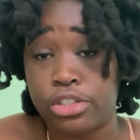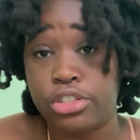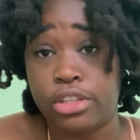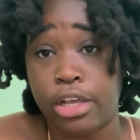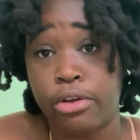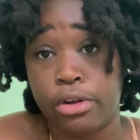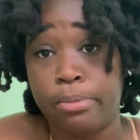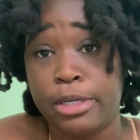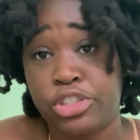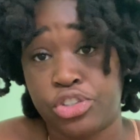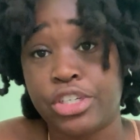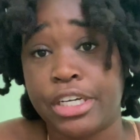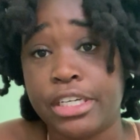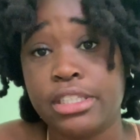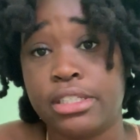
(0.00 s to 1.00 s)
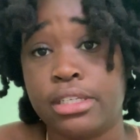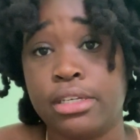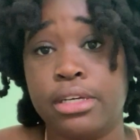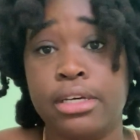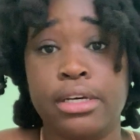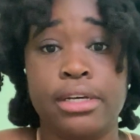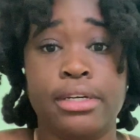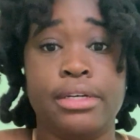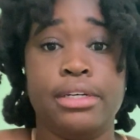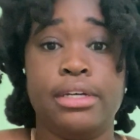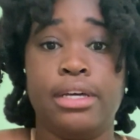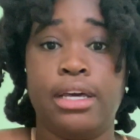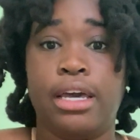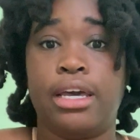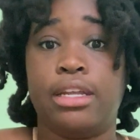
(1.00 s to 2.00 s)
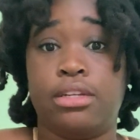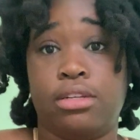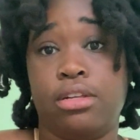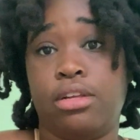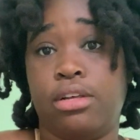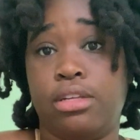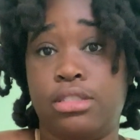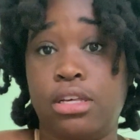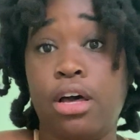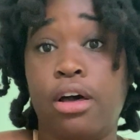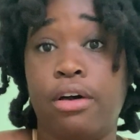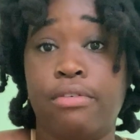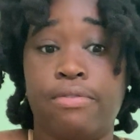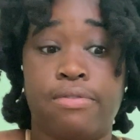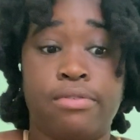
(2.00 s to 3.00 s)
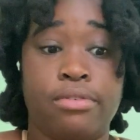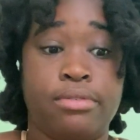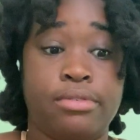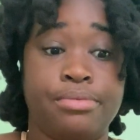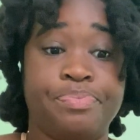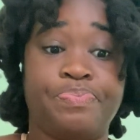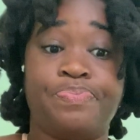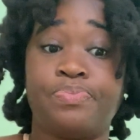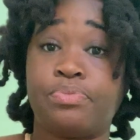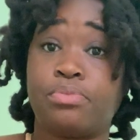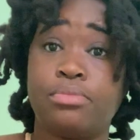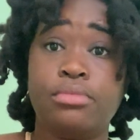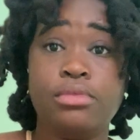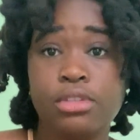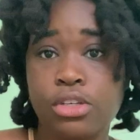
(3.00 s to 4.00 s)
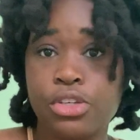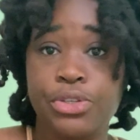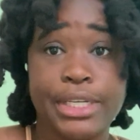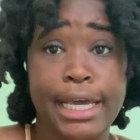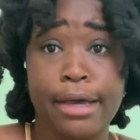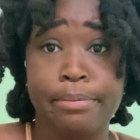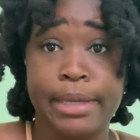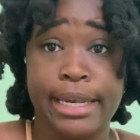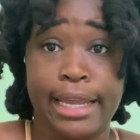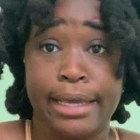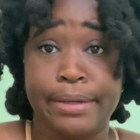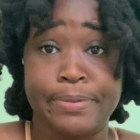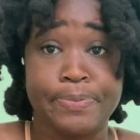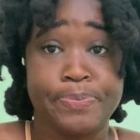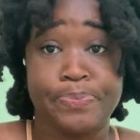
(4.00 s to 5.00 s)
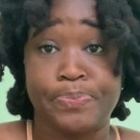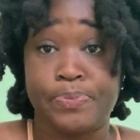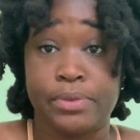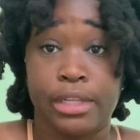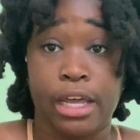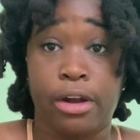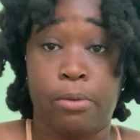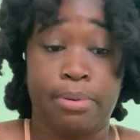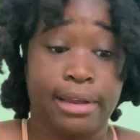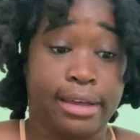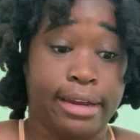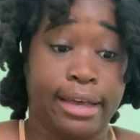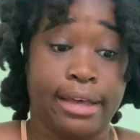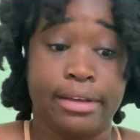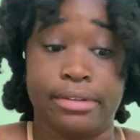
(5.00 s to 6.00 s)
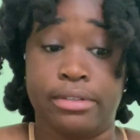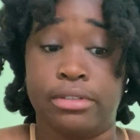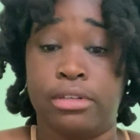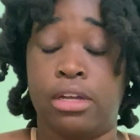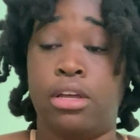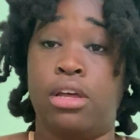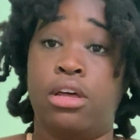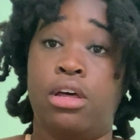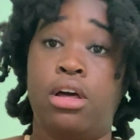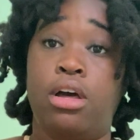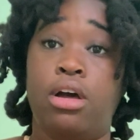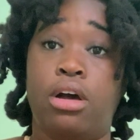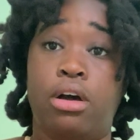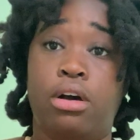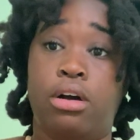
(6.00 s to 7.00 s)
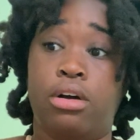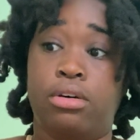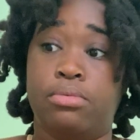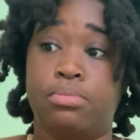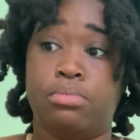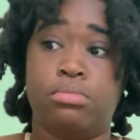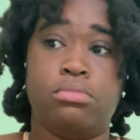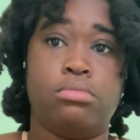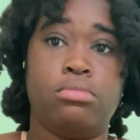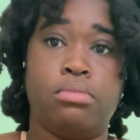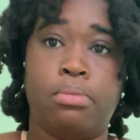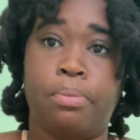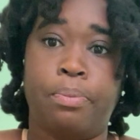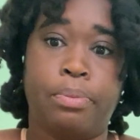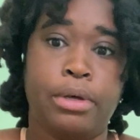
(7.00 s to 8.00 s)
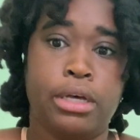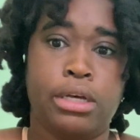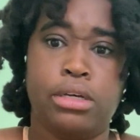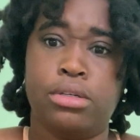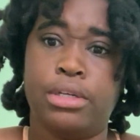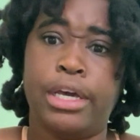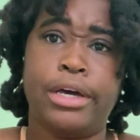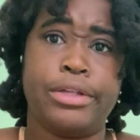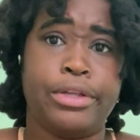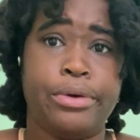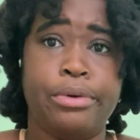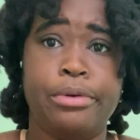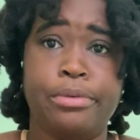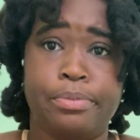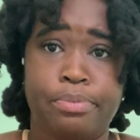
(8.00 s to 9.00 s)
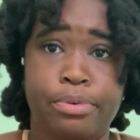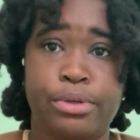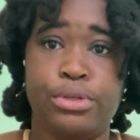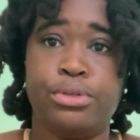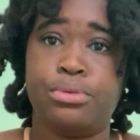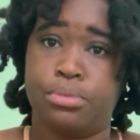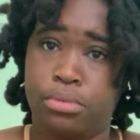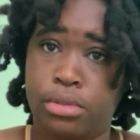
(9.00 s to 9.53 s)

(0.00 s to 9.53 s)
they're gonna be strict and tough. You can't be late. They don't play that. But yeah, they're pretty